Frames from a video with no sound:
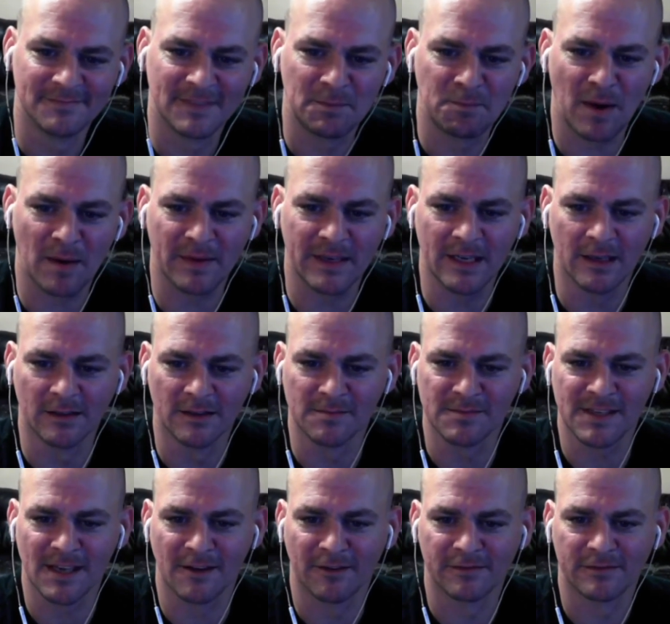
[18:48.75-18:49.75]
Probably healed
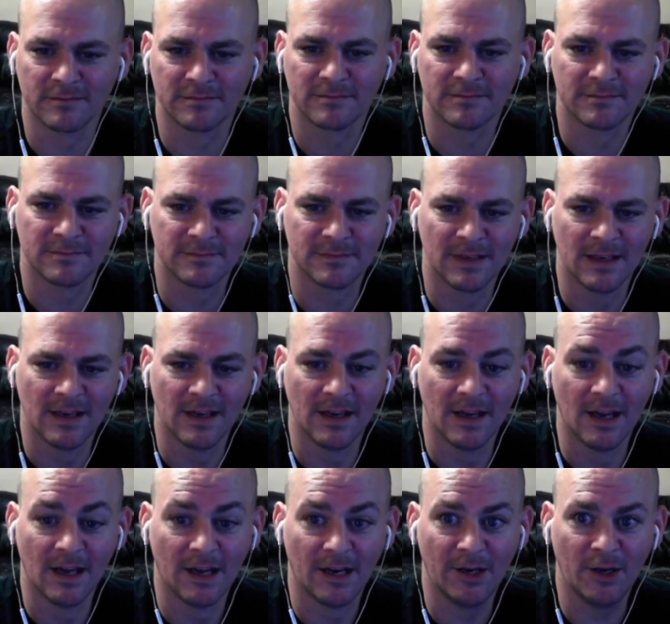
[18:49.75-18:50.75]
himself.
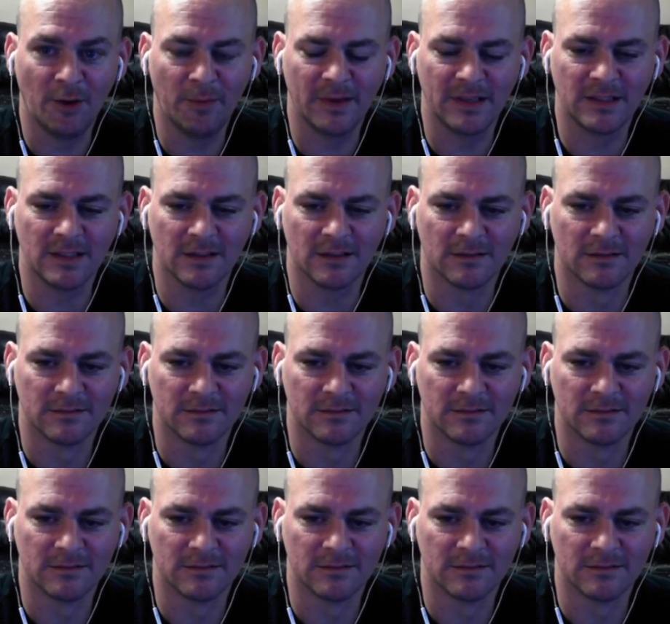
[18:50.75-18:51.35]
No big deal.